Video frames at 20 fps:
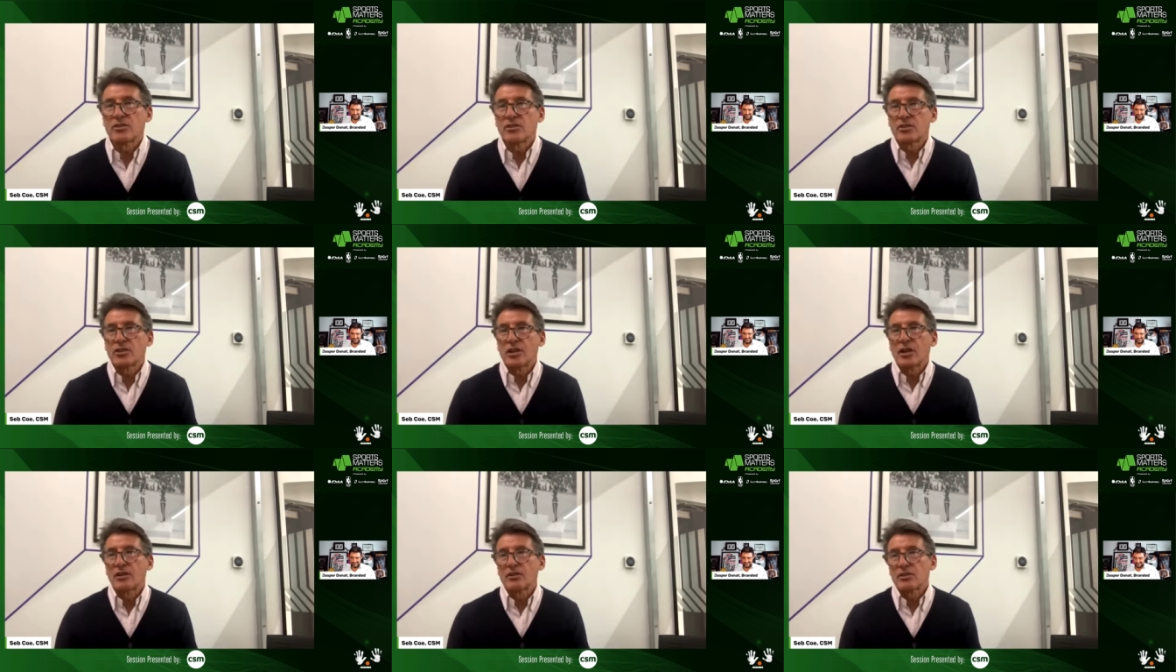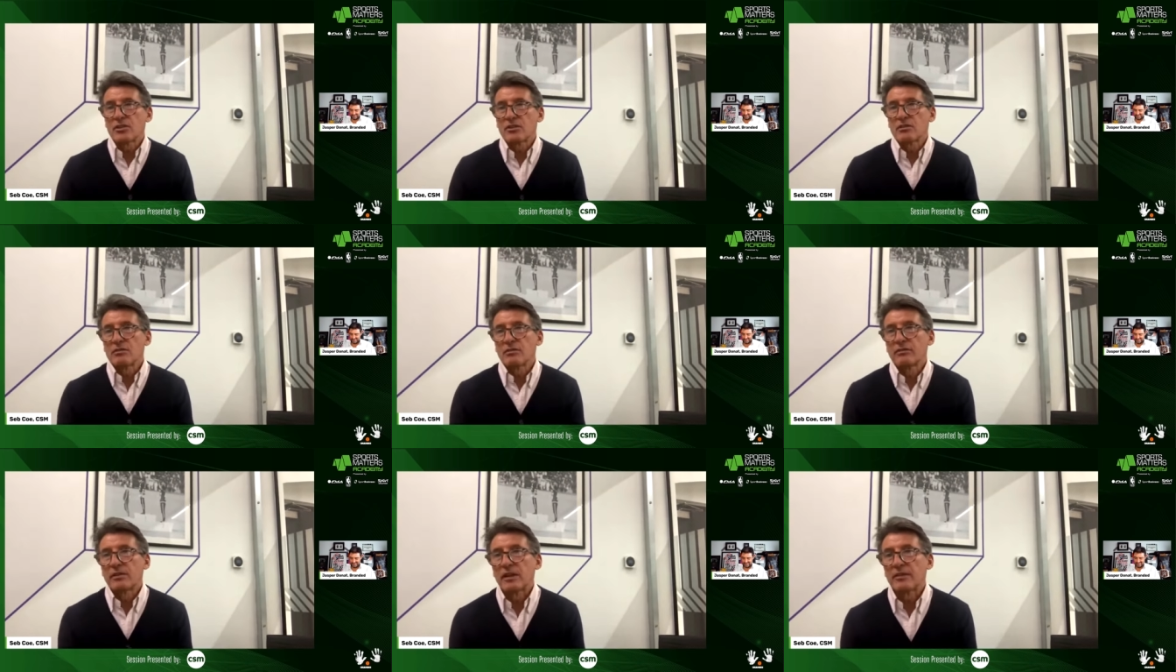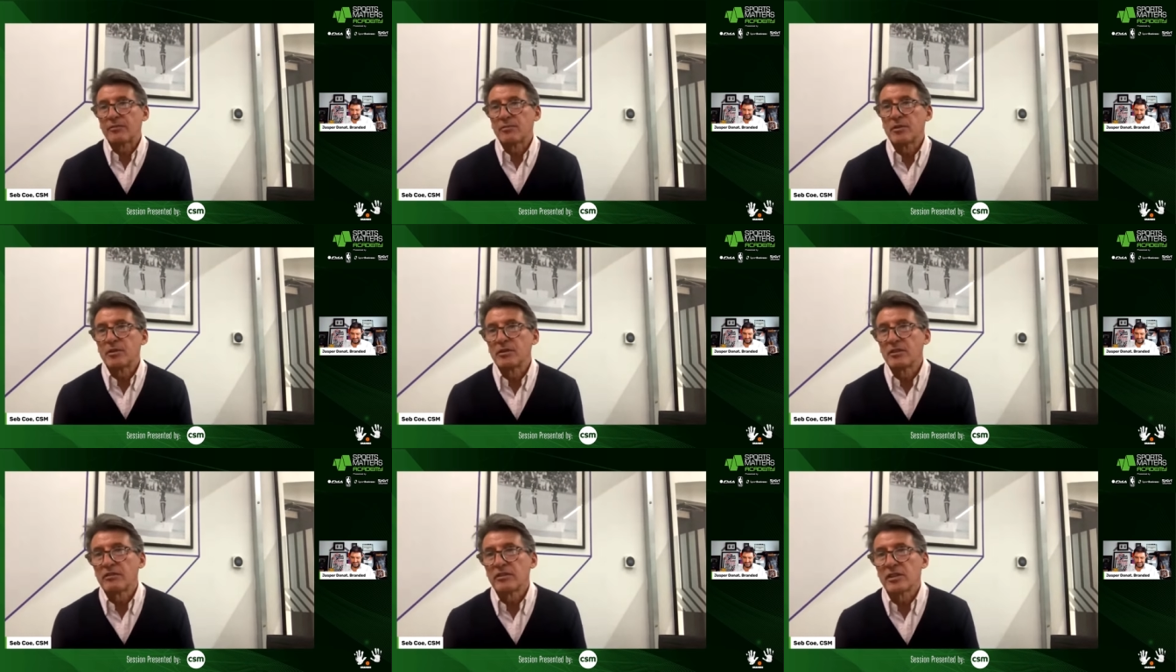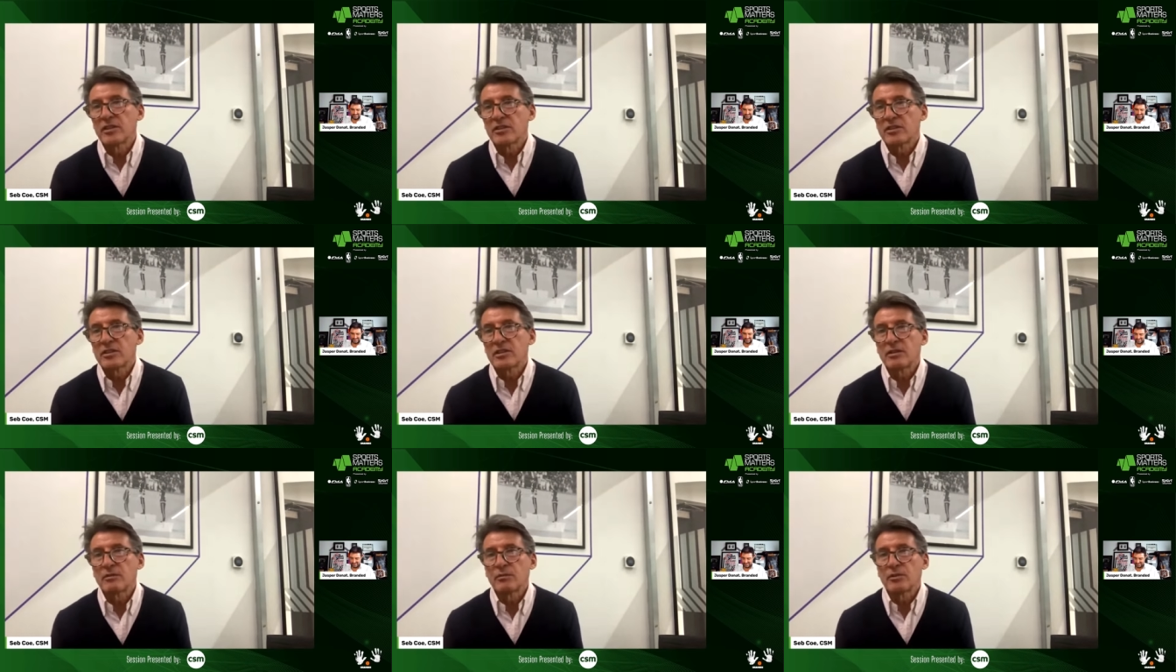as Chancellor of Loughborough
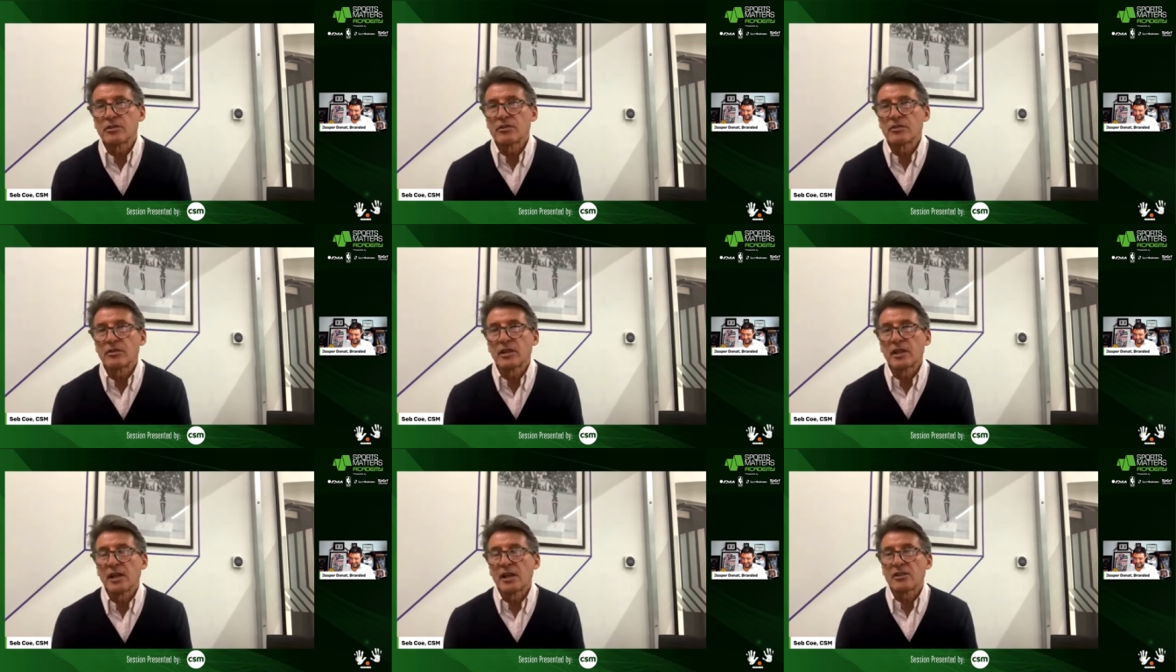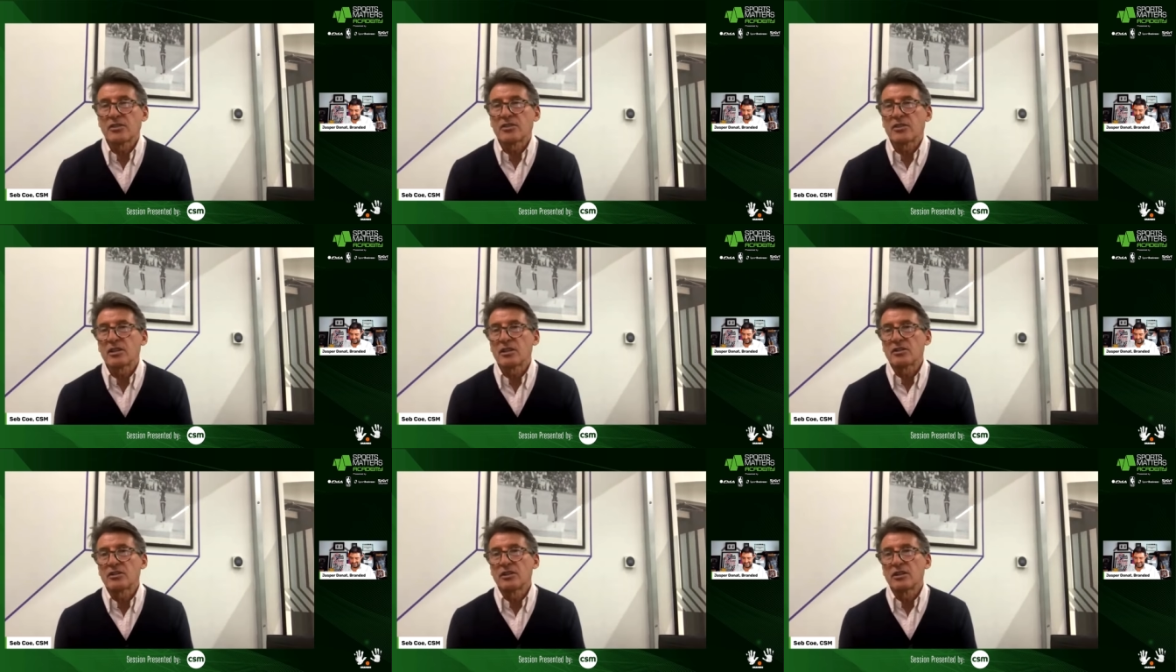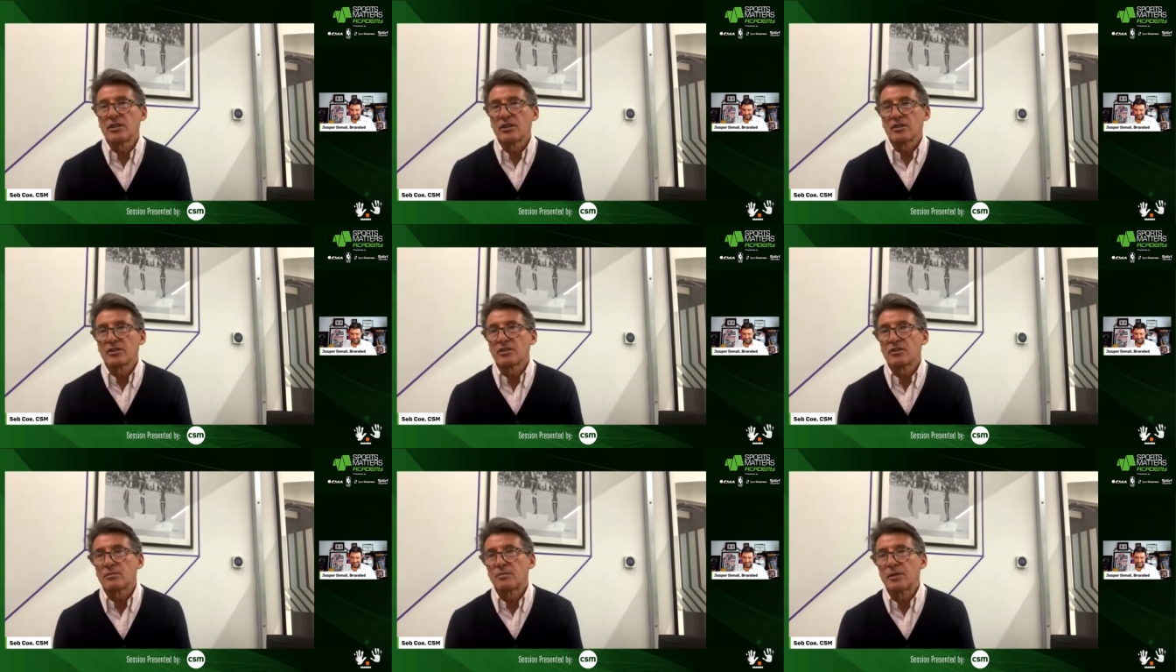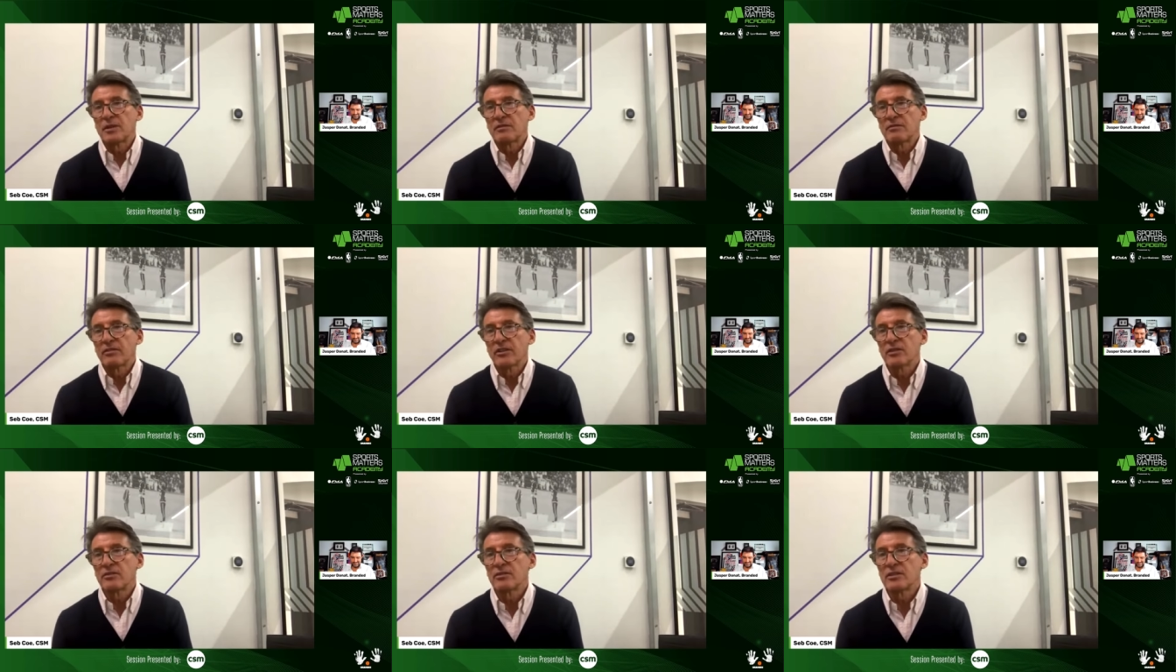University, which for the last six years has
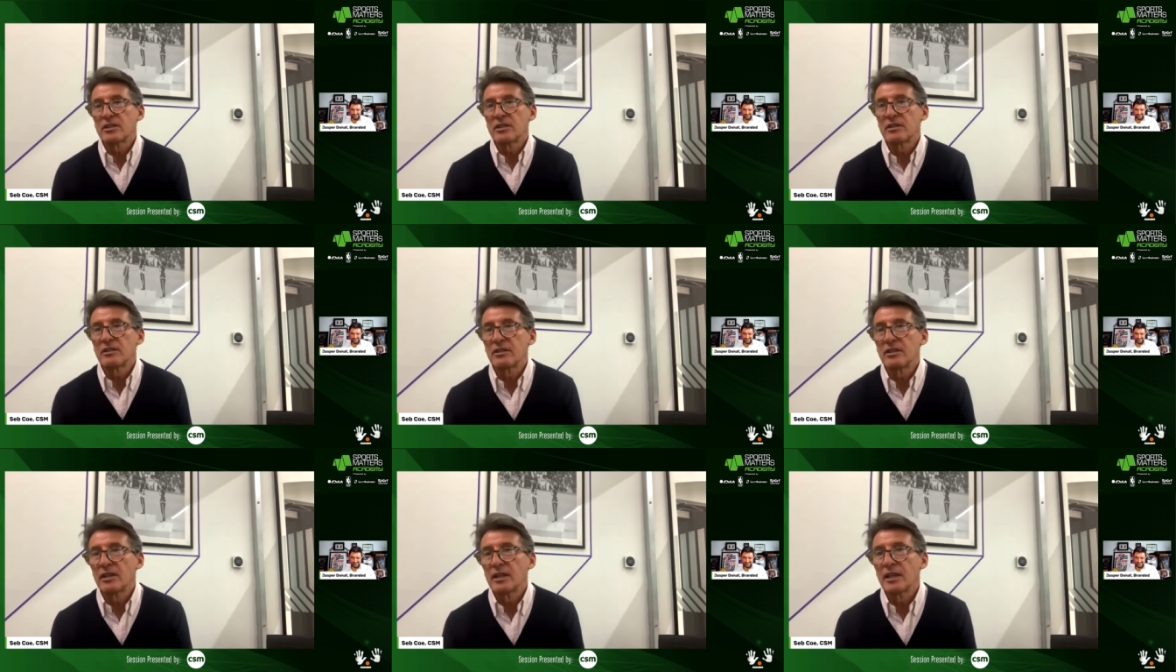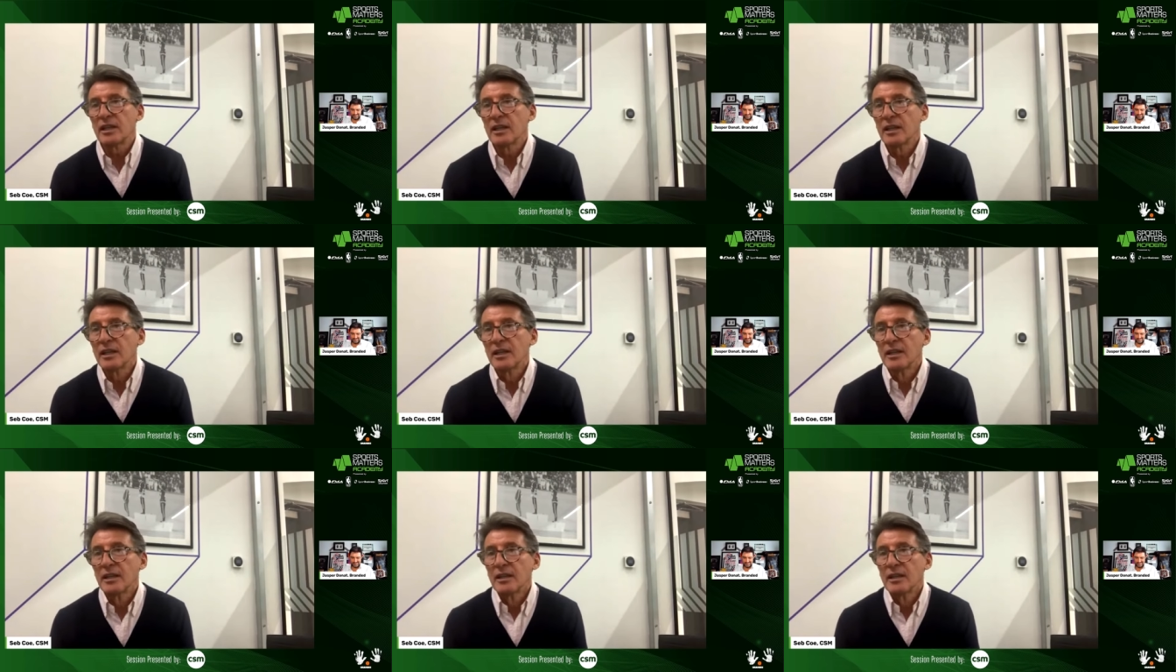been voted the